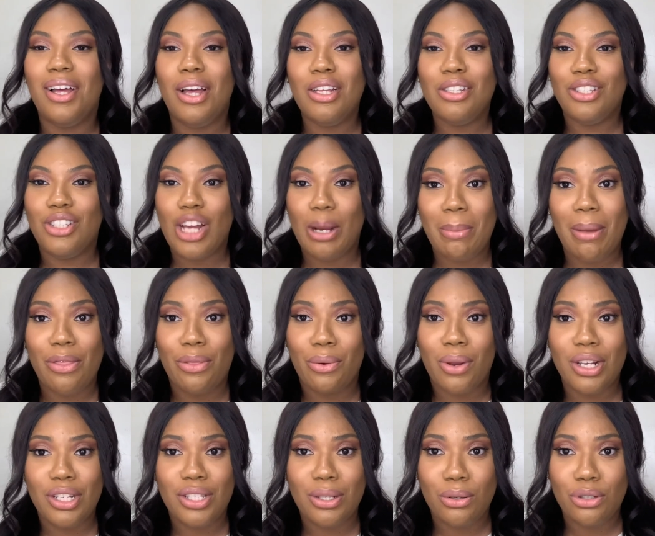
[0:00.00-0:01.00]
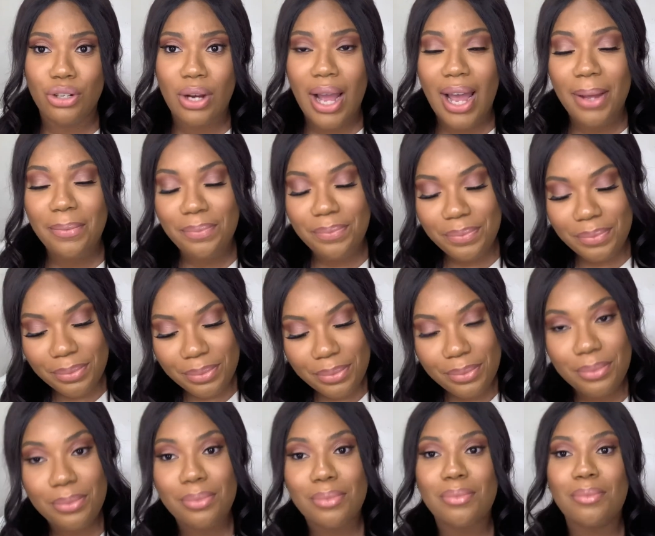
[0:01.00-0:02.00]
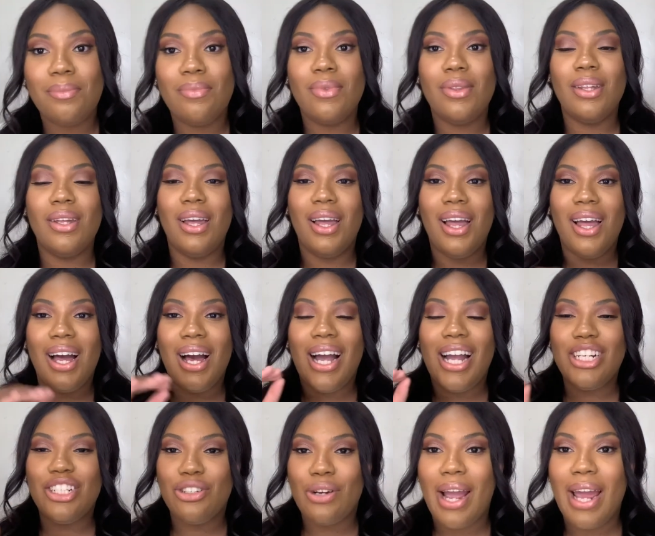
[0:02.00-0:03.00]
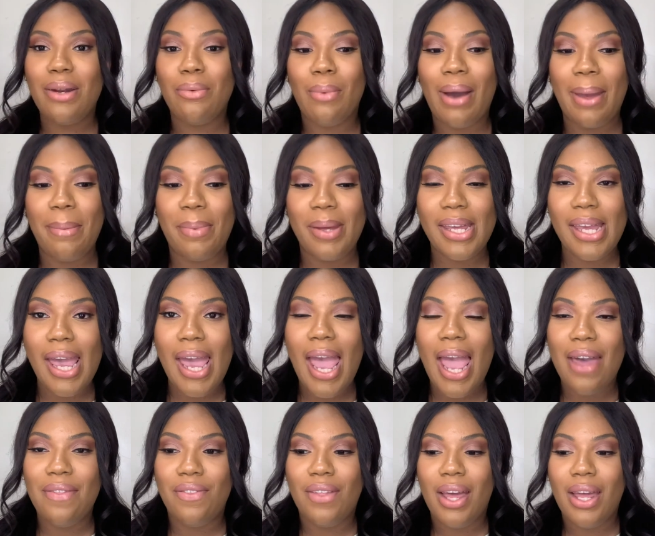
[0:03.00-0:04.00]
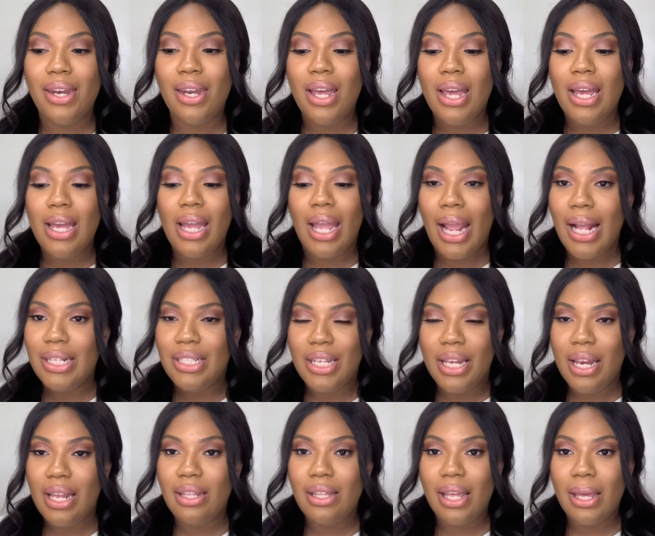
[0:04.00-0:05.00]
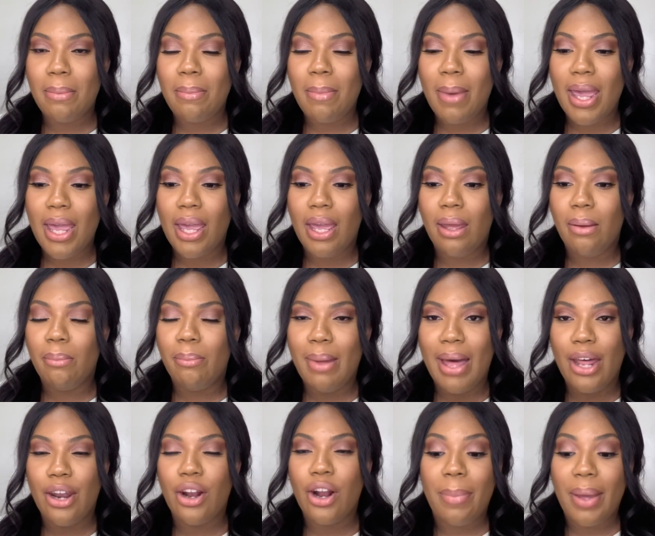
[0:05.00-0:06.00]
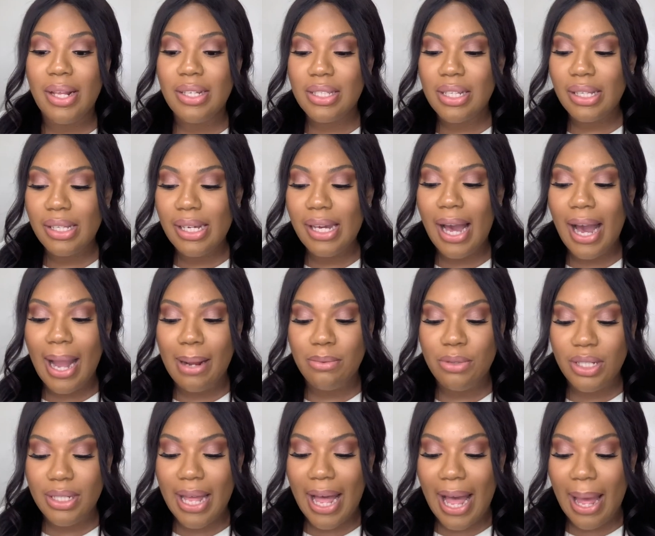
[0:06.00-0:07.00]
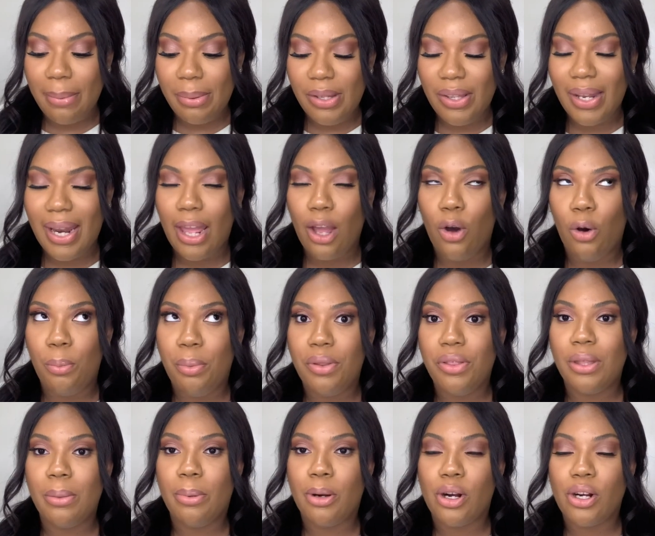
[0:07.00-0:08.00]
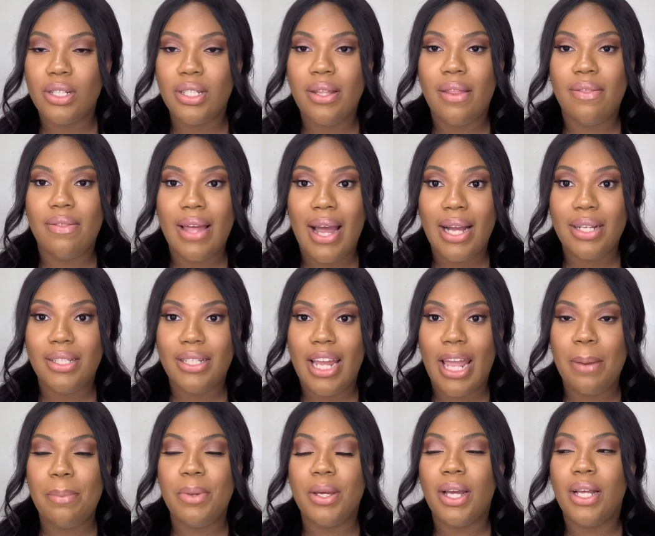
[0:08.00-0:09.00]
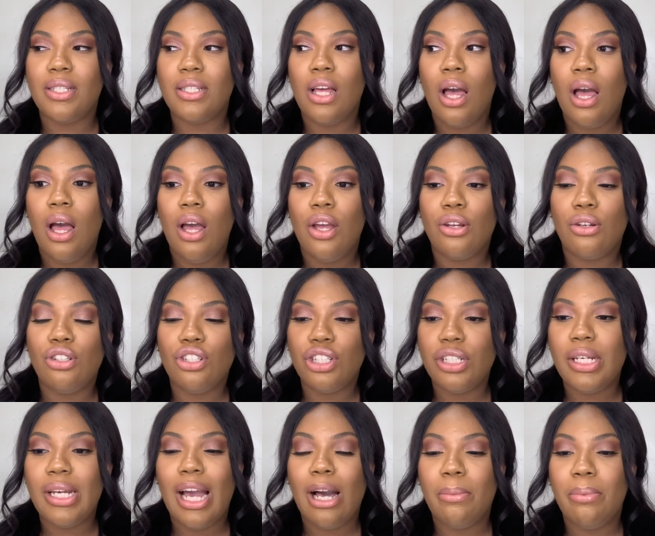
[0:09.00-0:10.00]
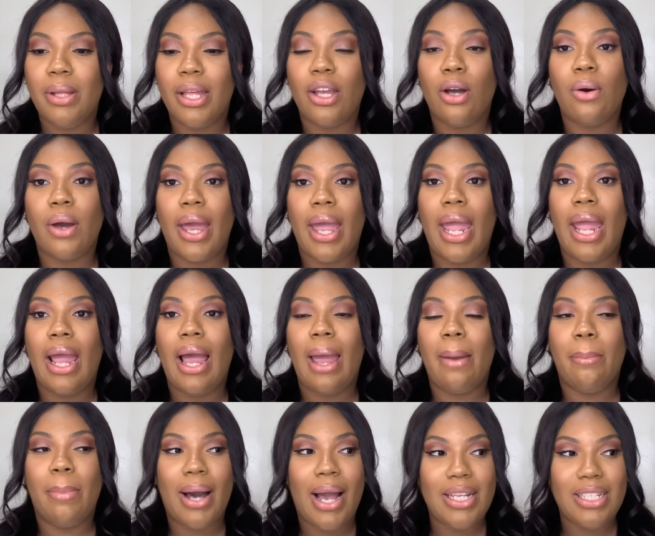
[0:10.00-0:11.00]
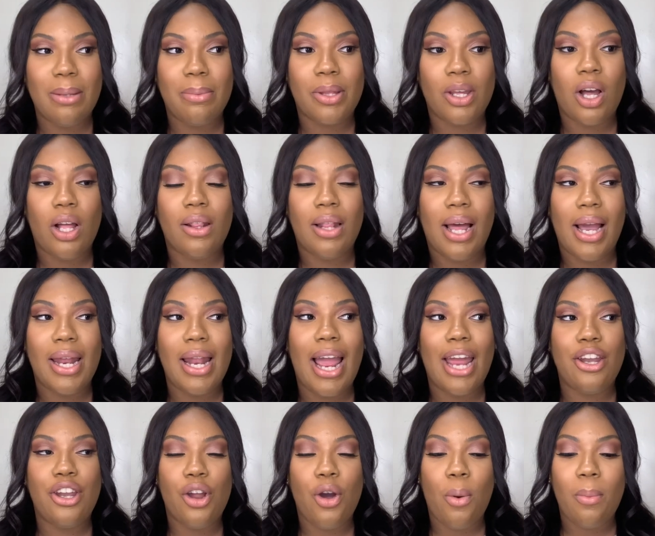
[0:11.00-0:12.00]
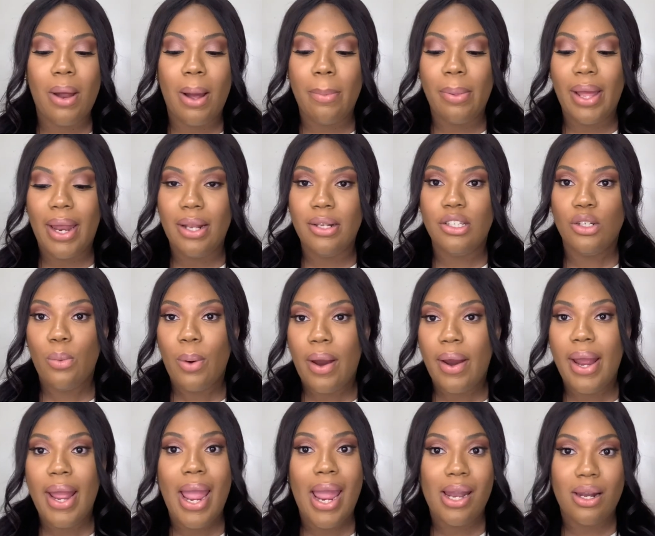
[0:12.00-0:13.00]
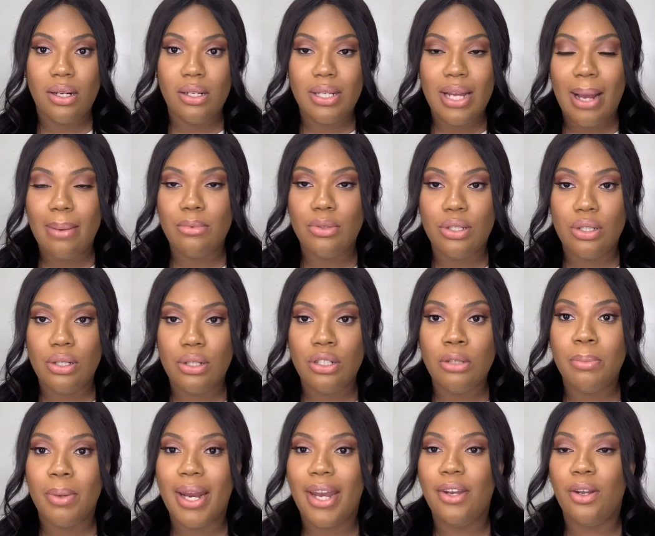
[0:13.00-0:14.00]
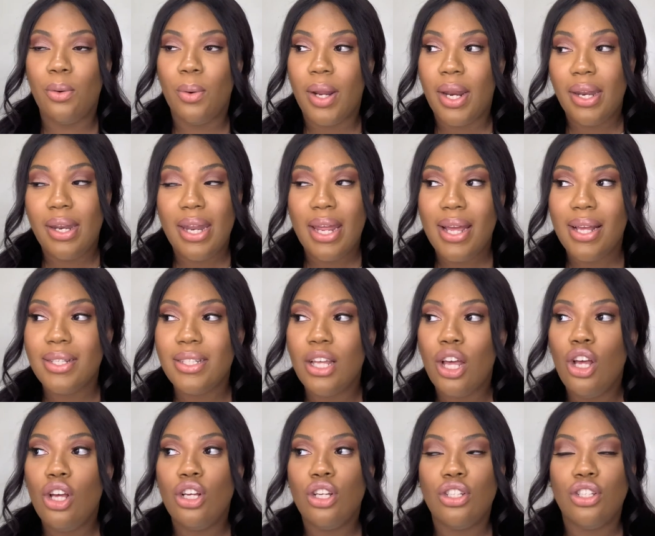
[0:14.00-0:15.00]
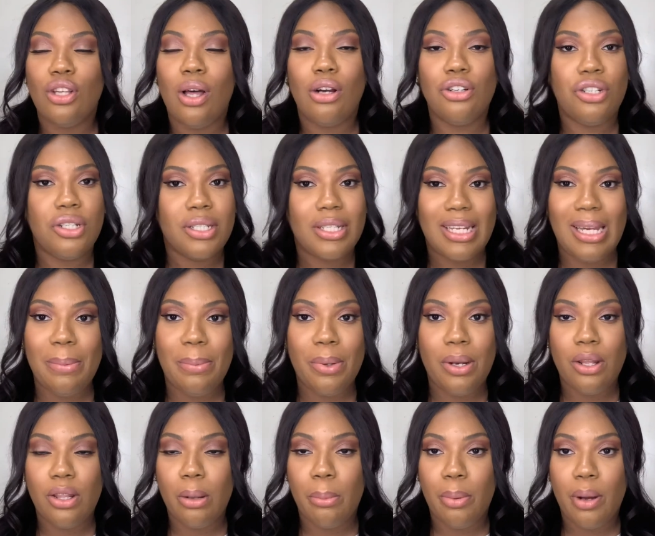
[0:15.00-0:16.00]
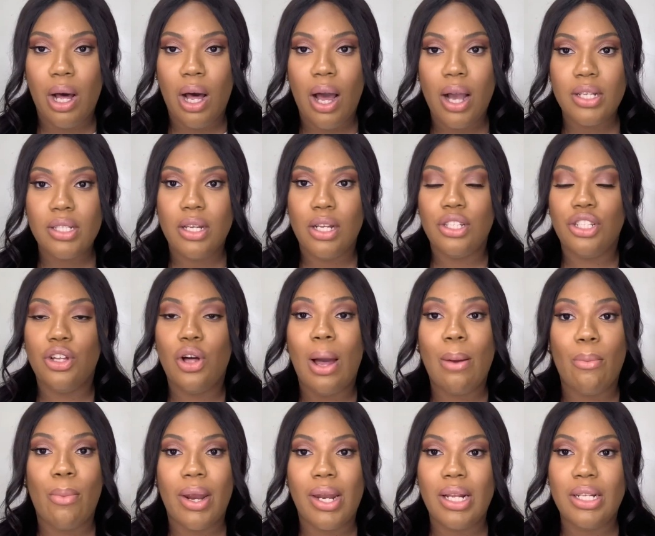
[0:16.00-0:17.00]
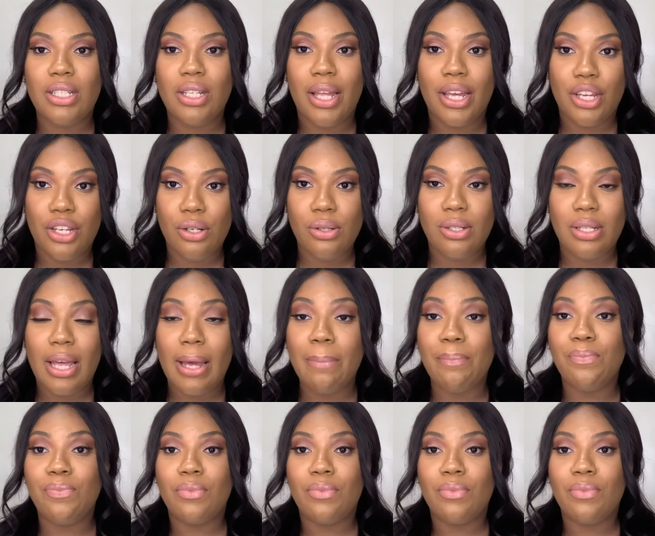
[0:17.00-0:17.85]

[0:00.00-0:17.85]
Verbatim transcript: Sorry, my throat is so dry. I tried wiping it and then it didn't like make it better. Basically, I'm just happy that I opened the purse that day because usually I'll be like, oh, hey, I buy something online. I know I'm not planning to wear it anytime soon, but I know what it is. So I'll just keep it in the box until I'm ready to like use it.